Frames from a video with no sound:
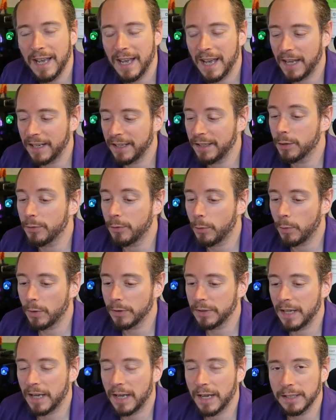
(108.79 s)
And the other
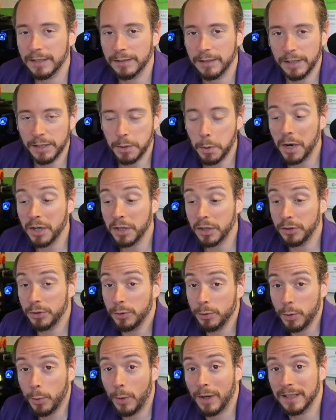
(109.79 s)
one that I
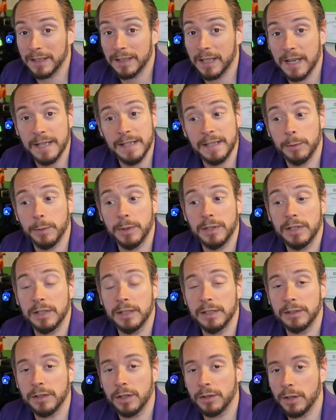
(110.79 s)
do quite like, which
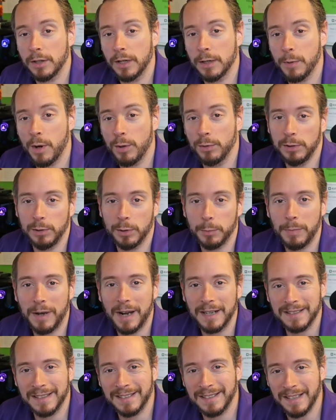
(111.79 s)
is only look
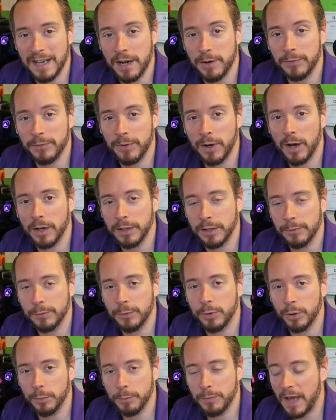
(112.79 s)
back to see how far
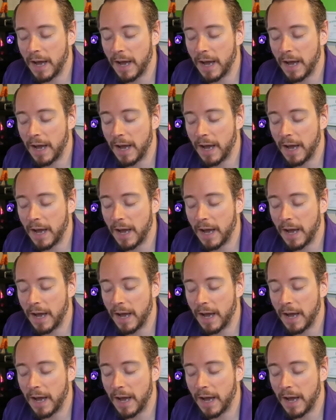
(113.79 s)
you've come.